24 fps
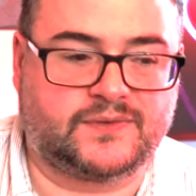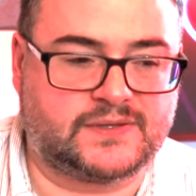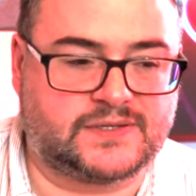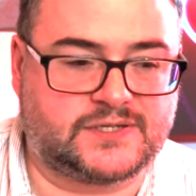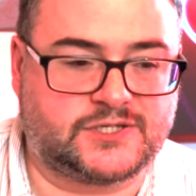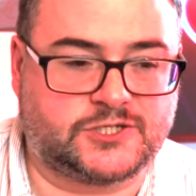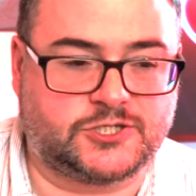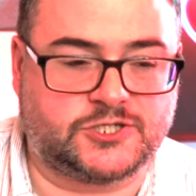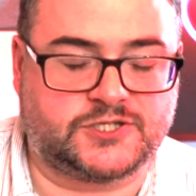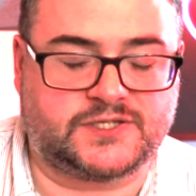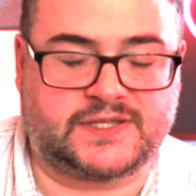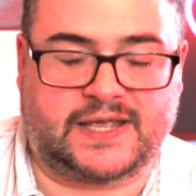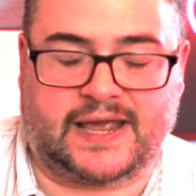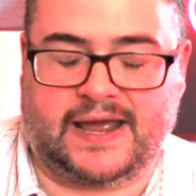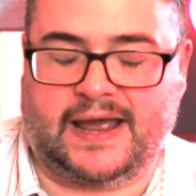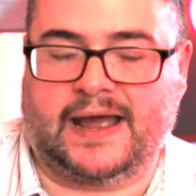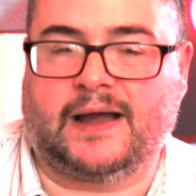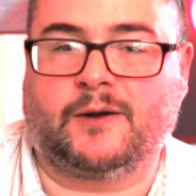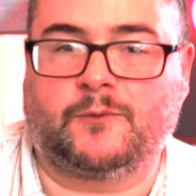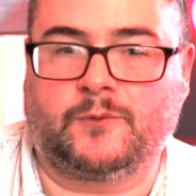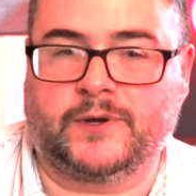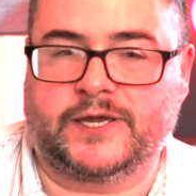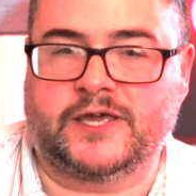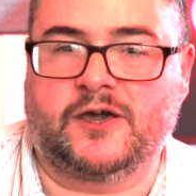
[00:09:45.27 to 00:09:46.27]
That's just
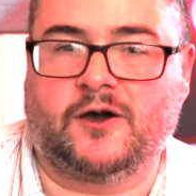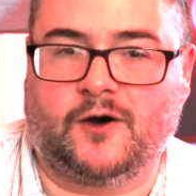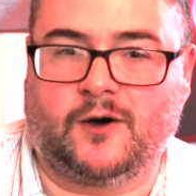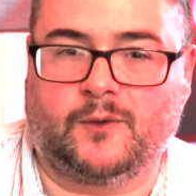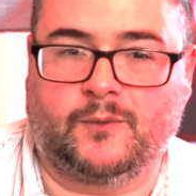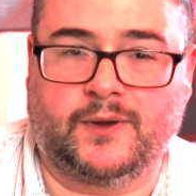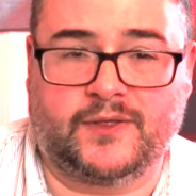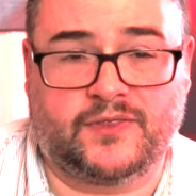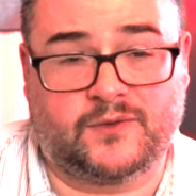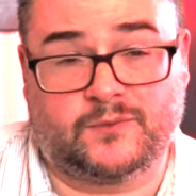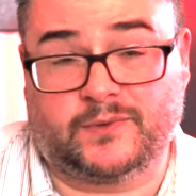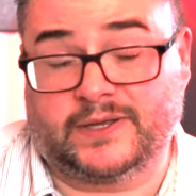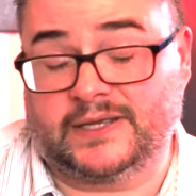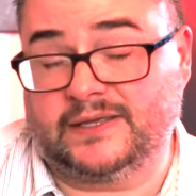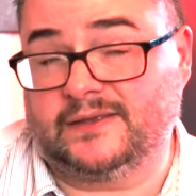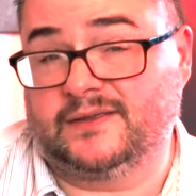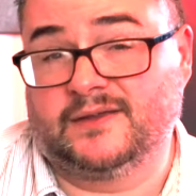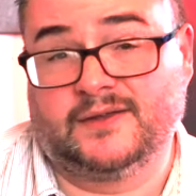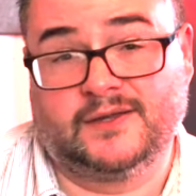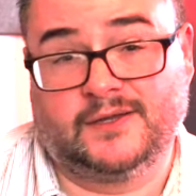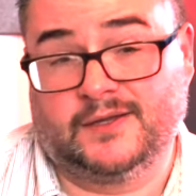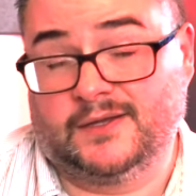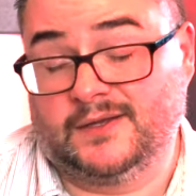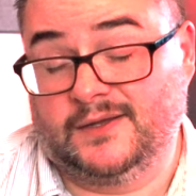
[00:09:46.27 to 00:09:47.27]
how we are, whether we
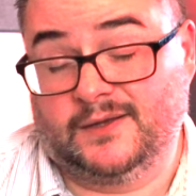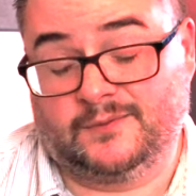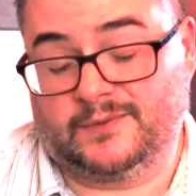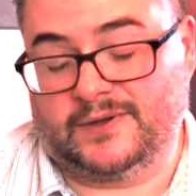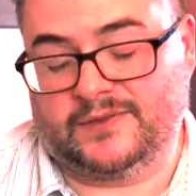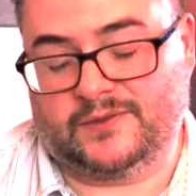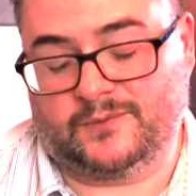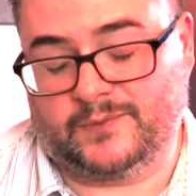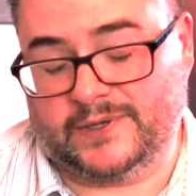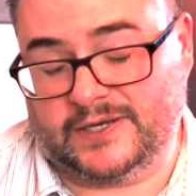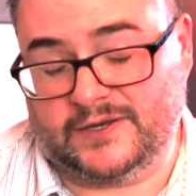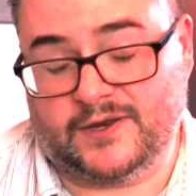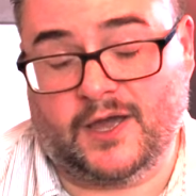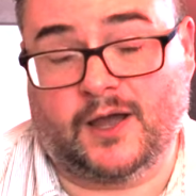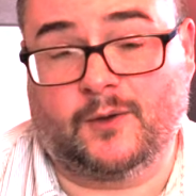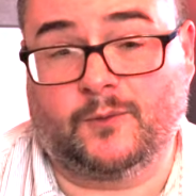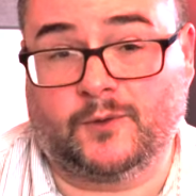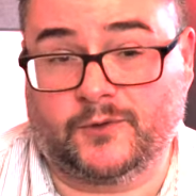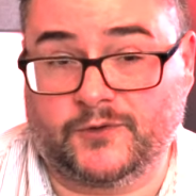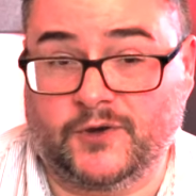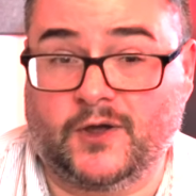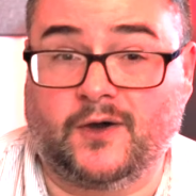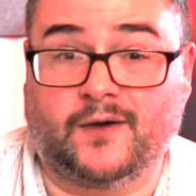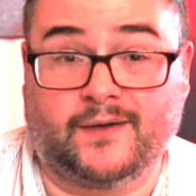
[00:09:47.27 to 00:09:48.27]

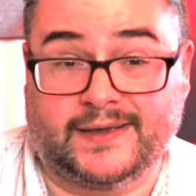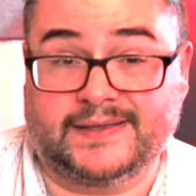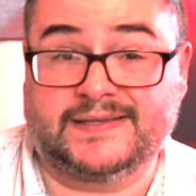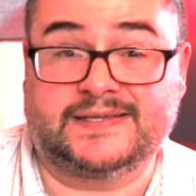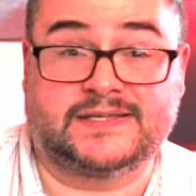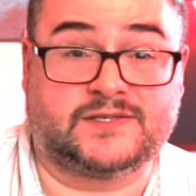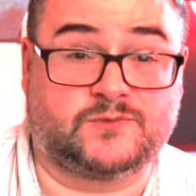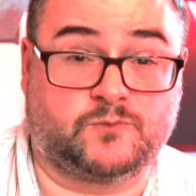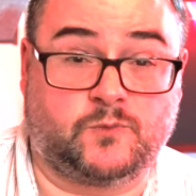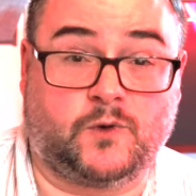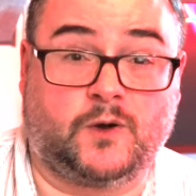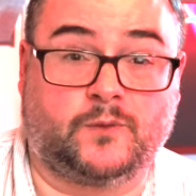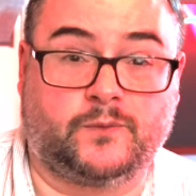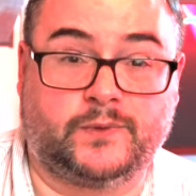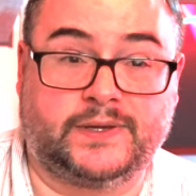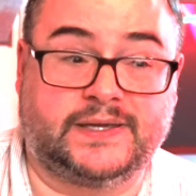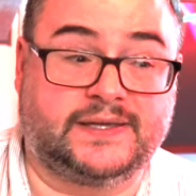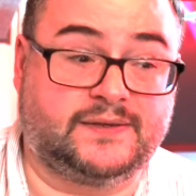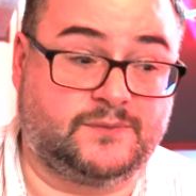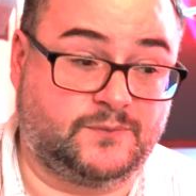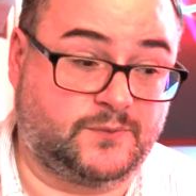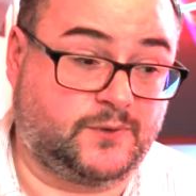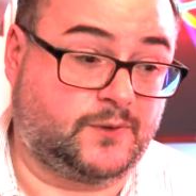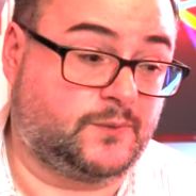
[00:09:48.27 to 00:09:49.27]
know or not. It is what
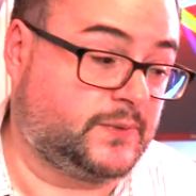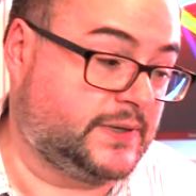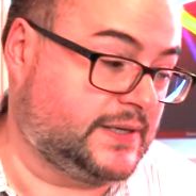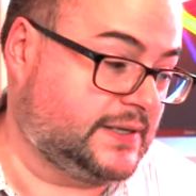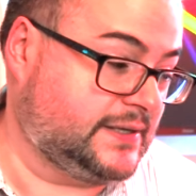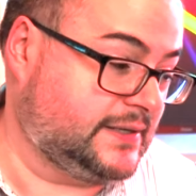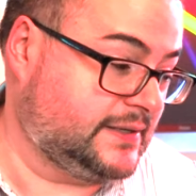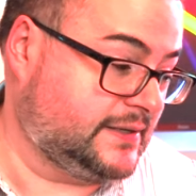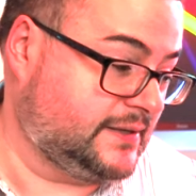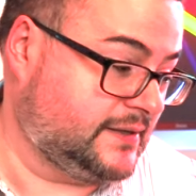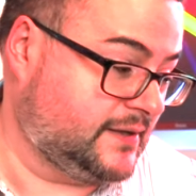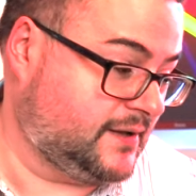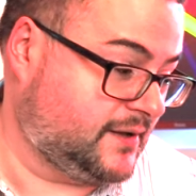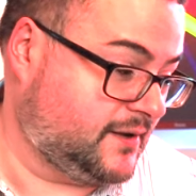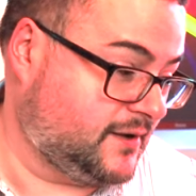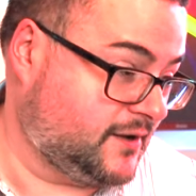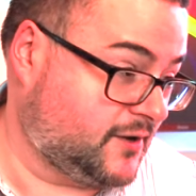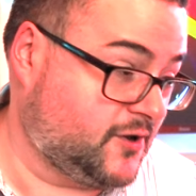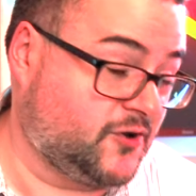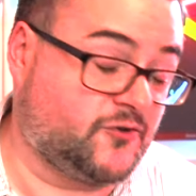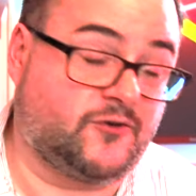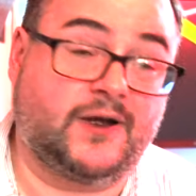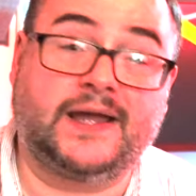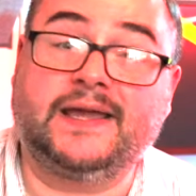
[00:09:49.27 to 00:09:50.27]
we
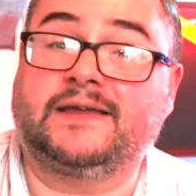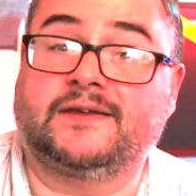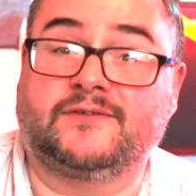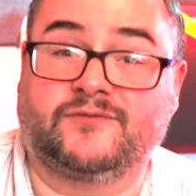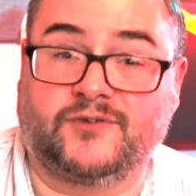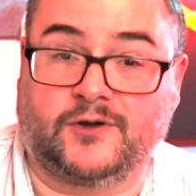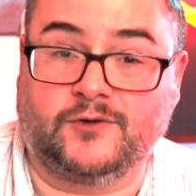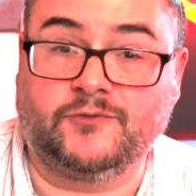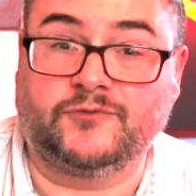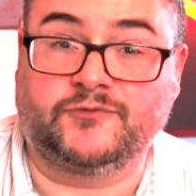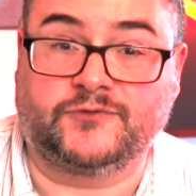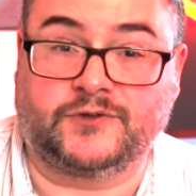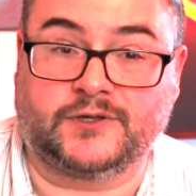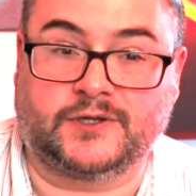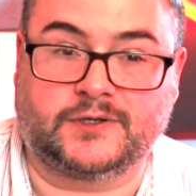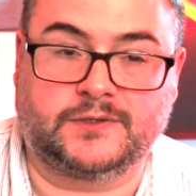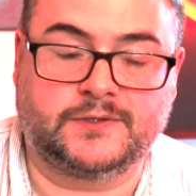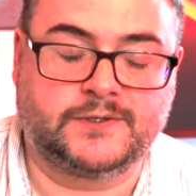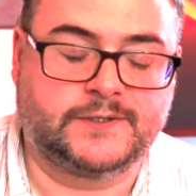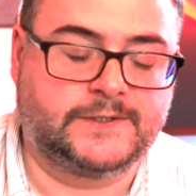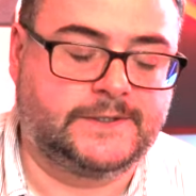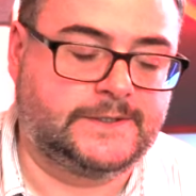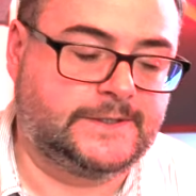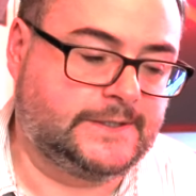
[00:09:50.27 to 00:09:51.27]
crave often.